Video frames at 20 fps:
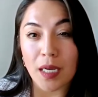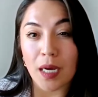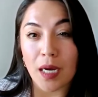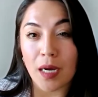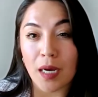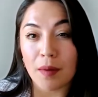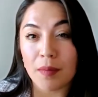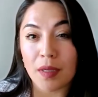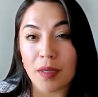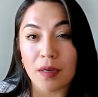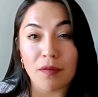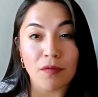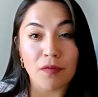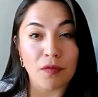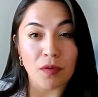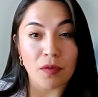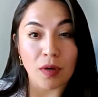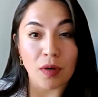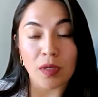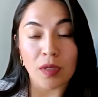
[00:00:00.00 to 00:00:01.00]
And if
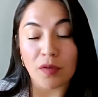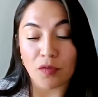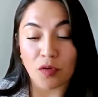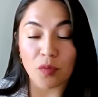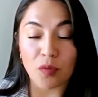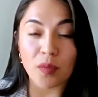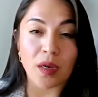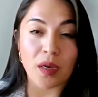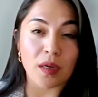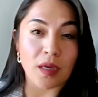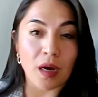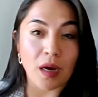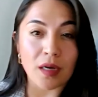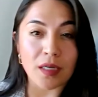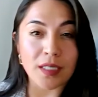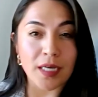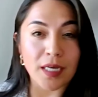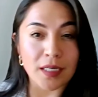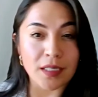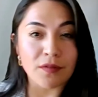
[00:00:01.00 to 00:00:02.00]
I'll give you my
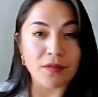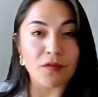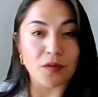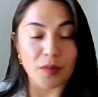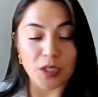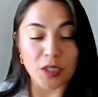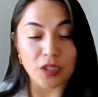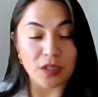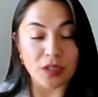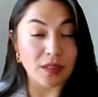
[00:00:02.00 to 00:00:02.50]
contact information